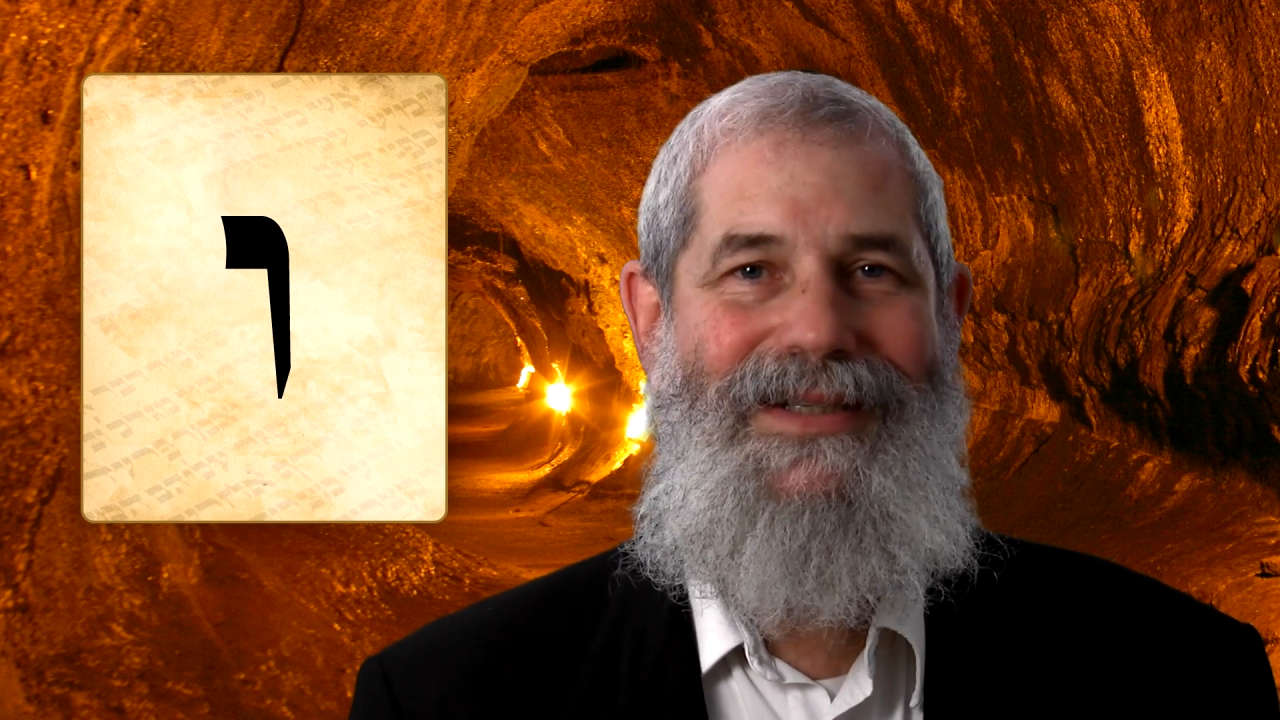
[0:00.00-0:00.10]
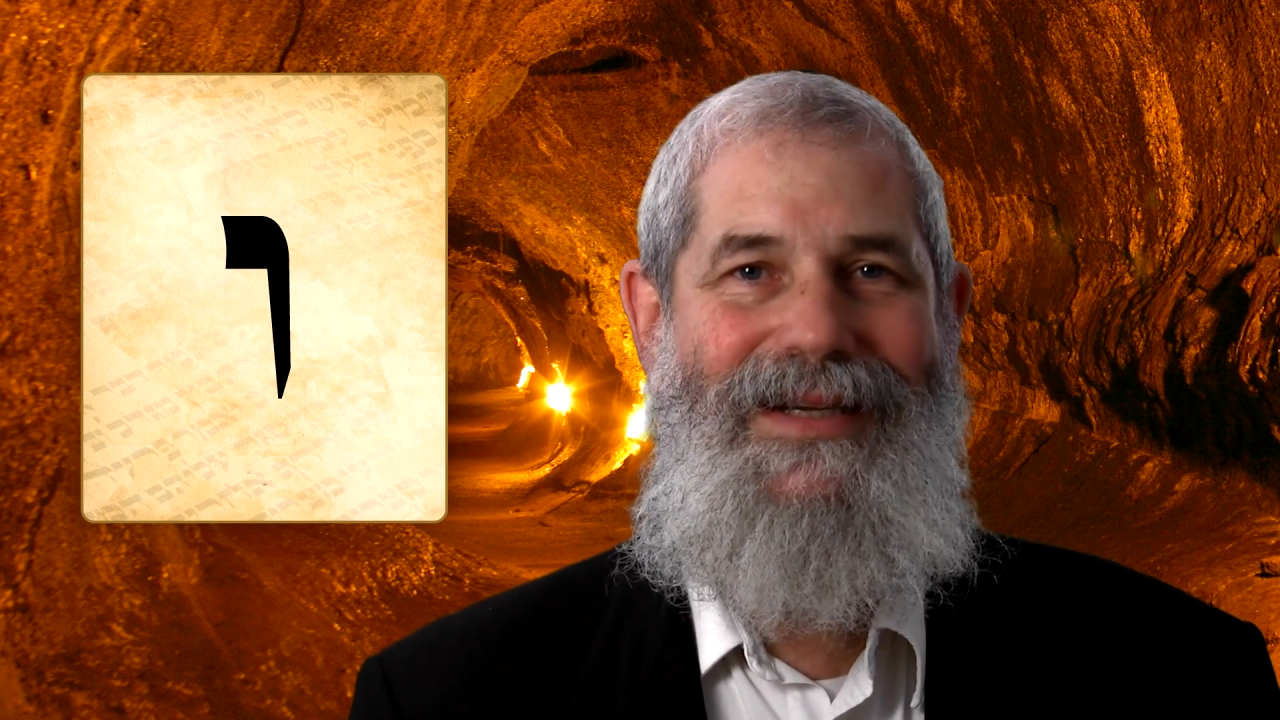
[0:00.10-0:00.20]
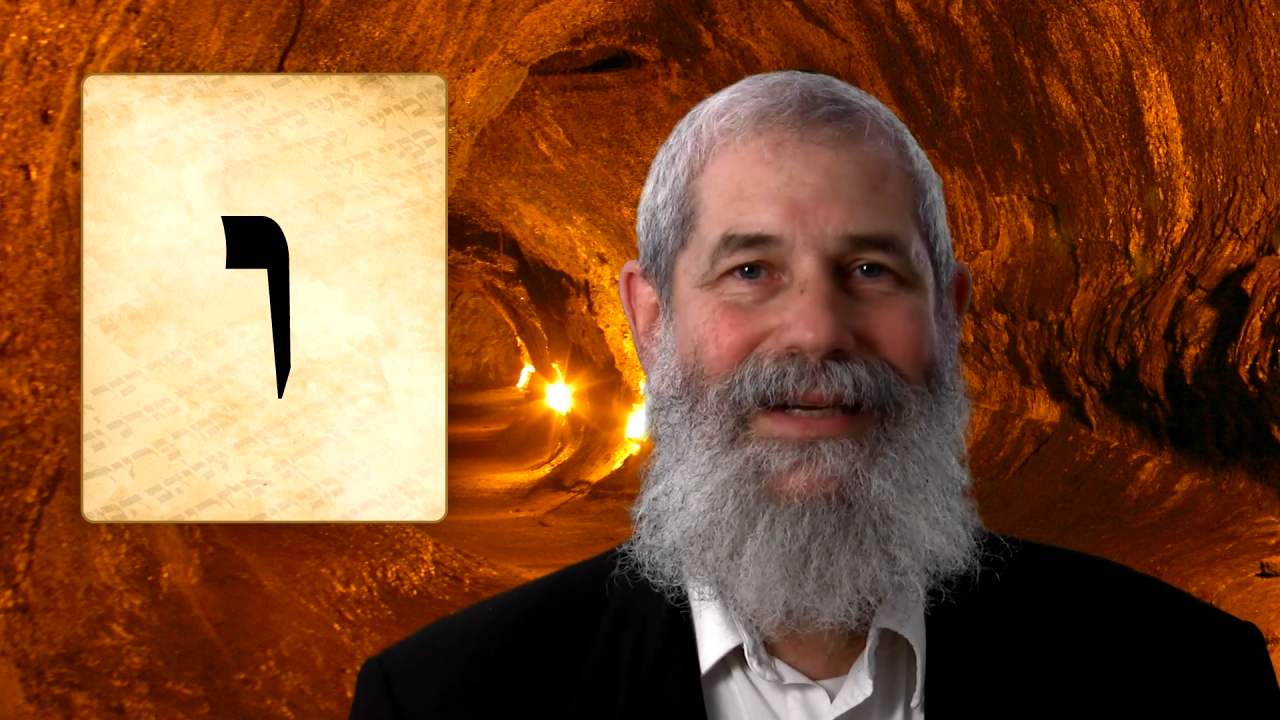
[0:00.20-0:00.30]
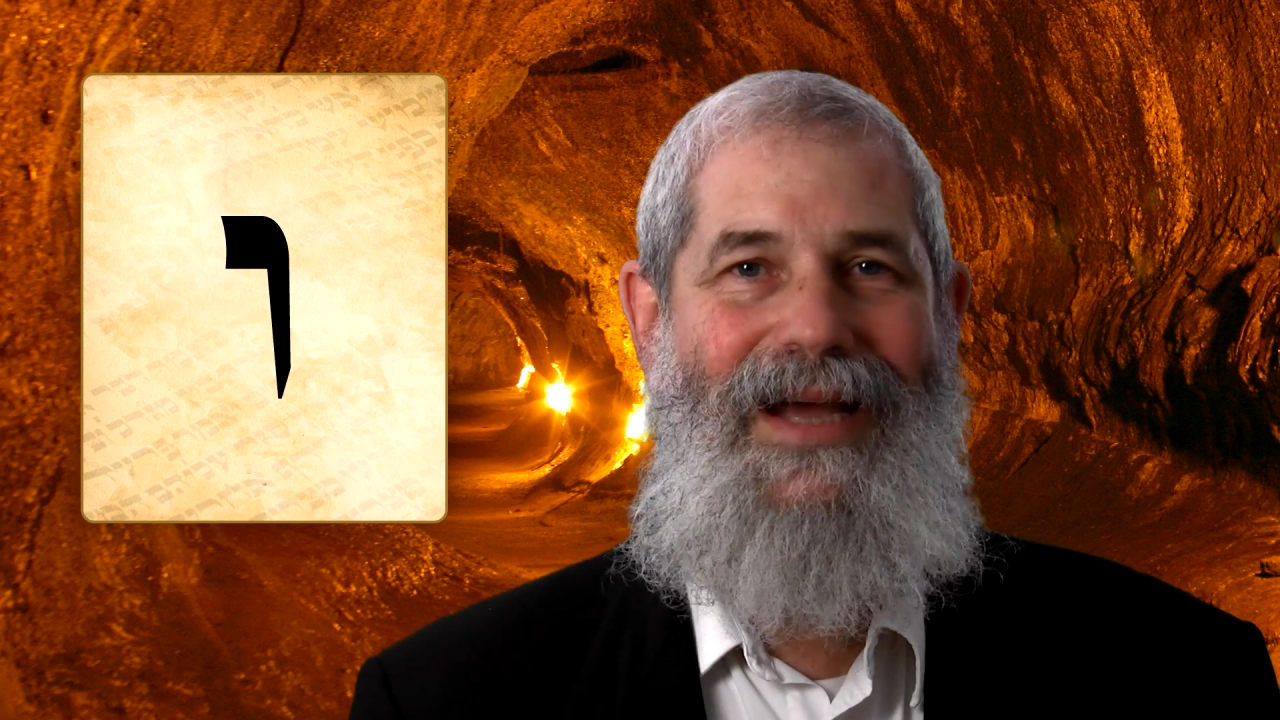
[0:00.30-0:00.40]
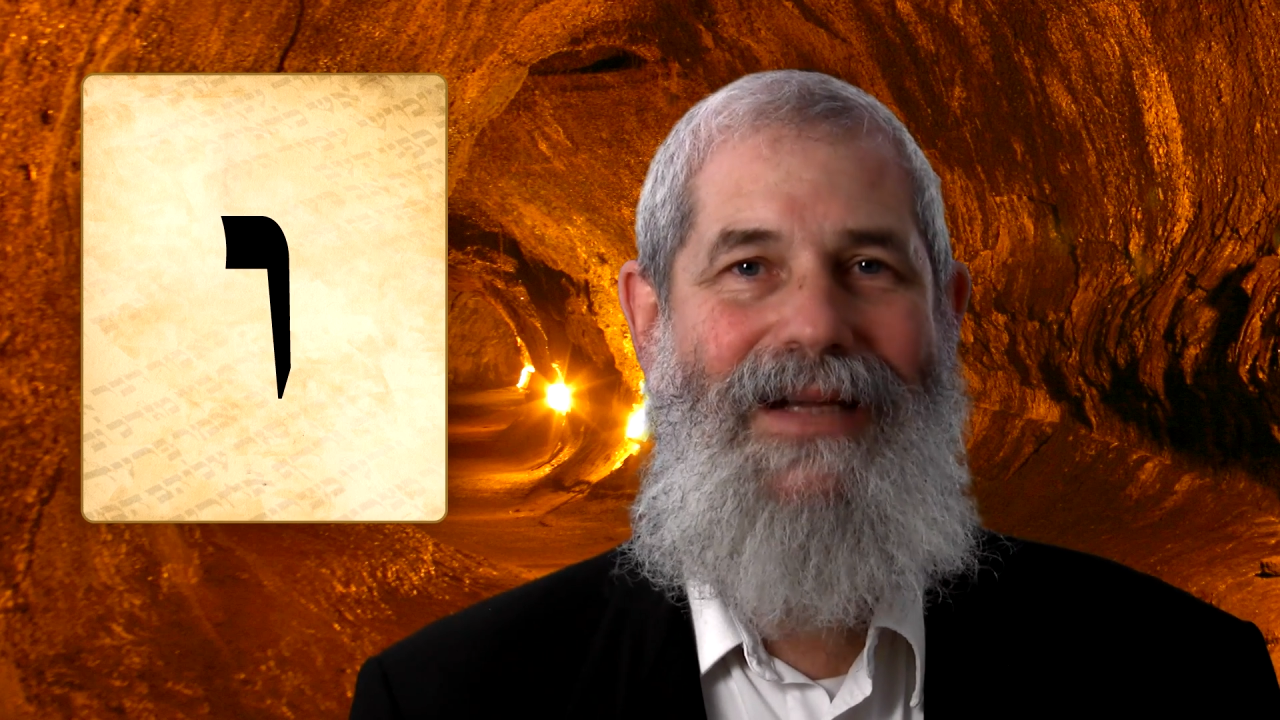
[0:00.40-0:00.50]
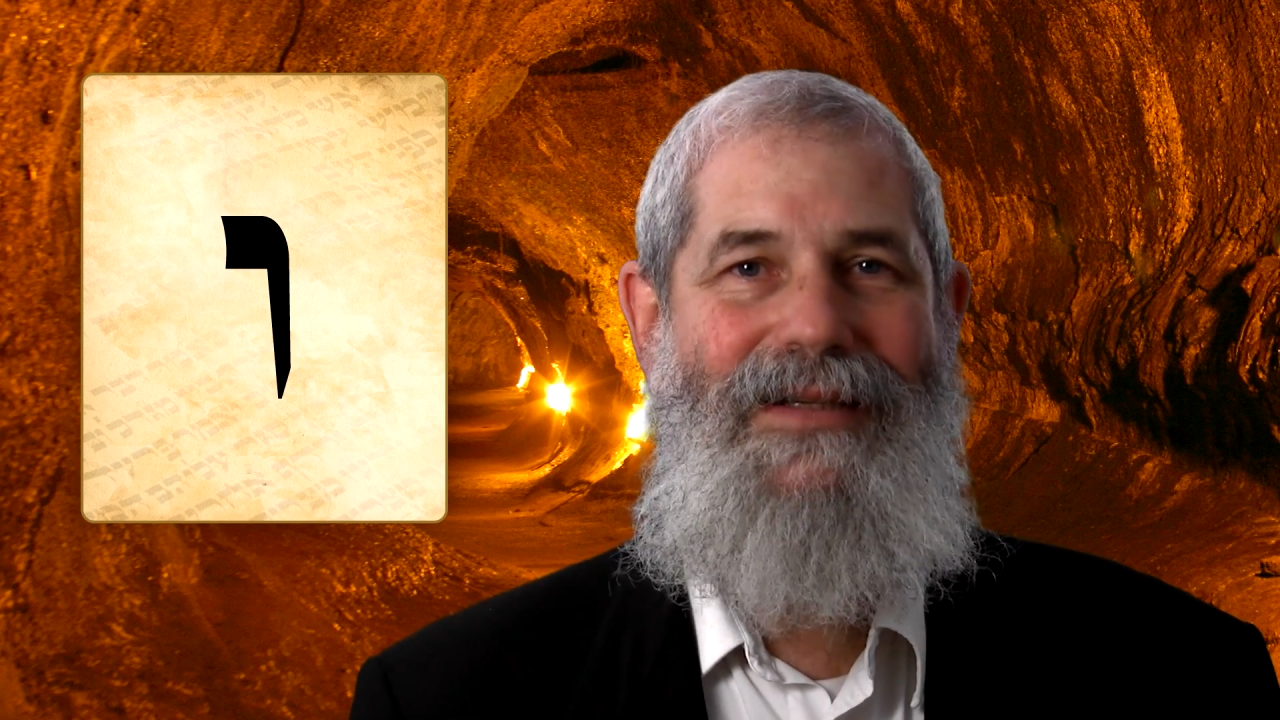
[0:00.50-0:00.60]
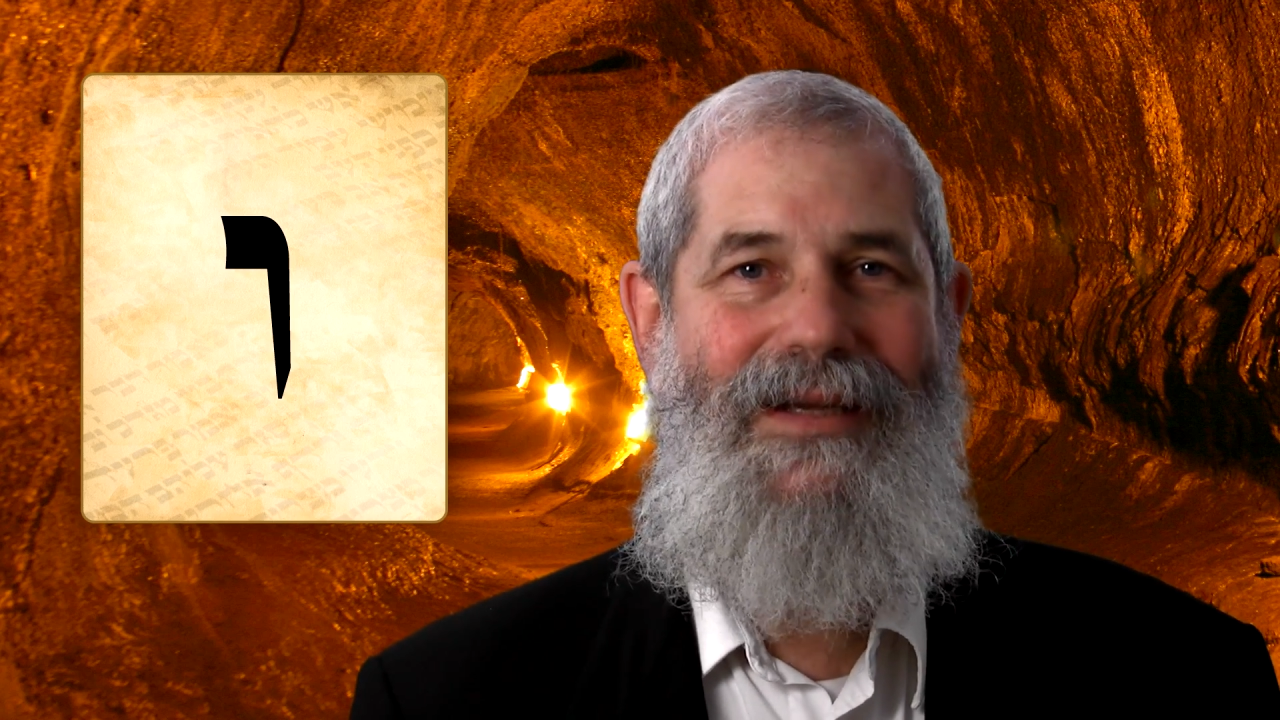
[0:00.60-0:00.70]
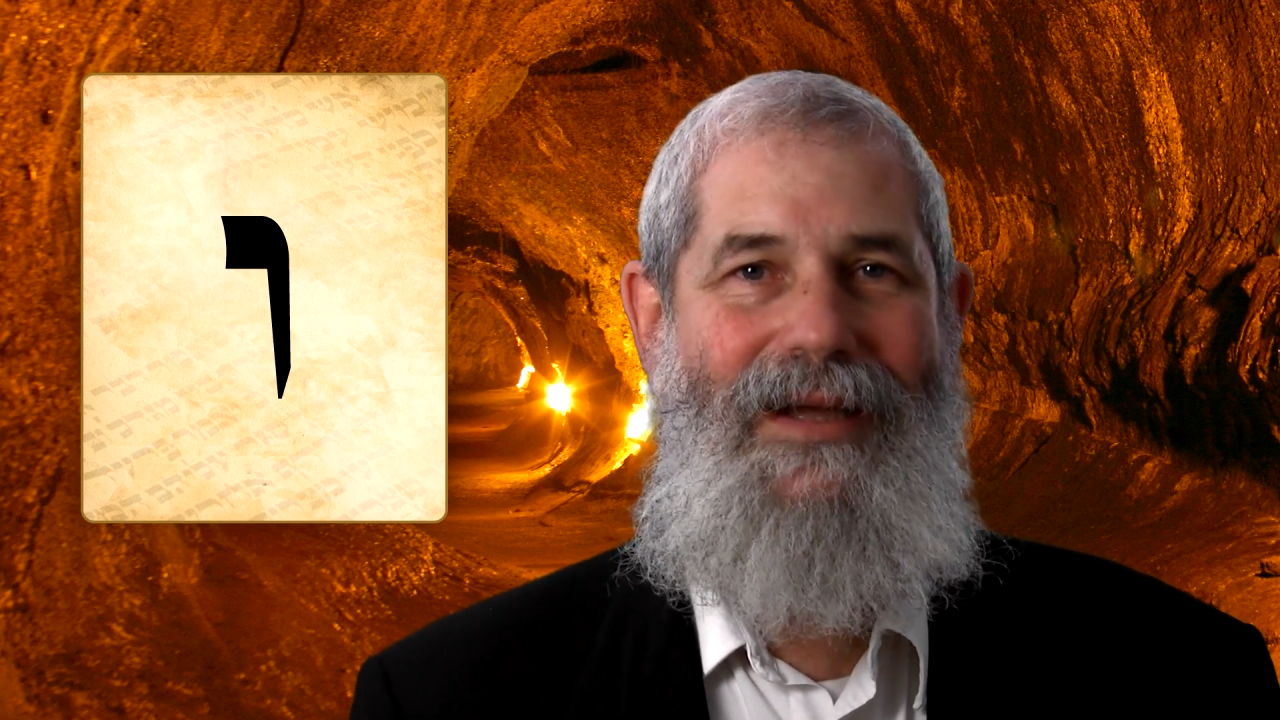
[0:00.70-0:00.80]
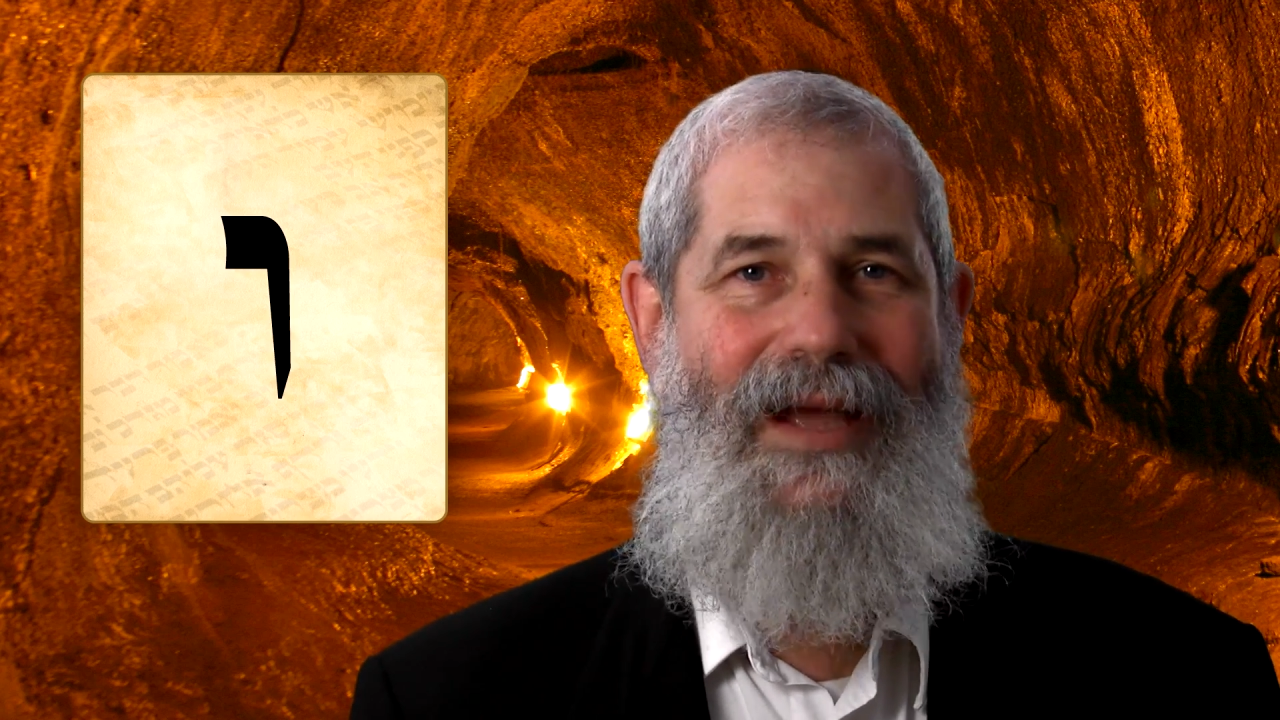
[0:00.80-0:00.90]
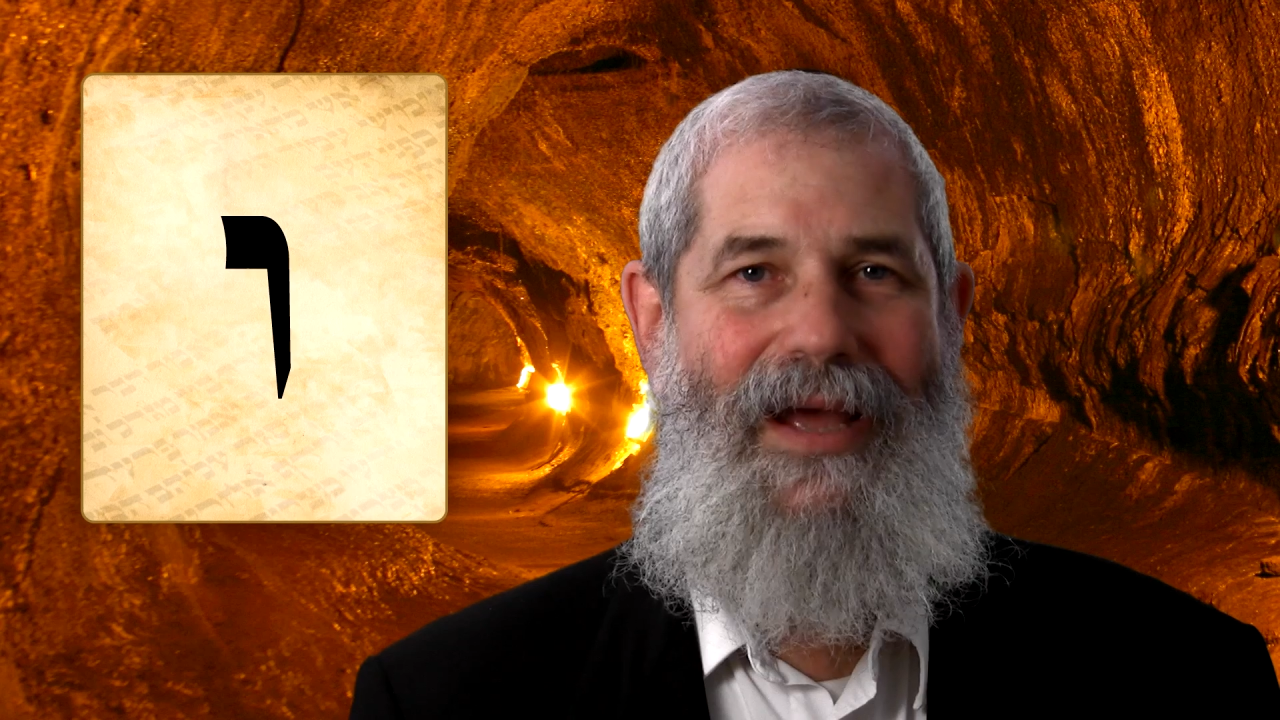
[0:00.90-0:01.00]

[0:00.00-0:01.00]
connecting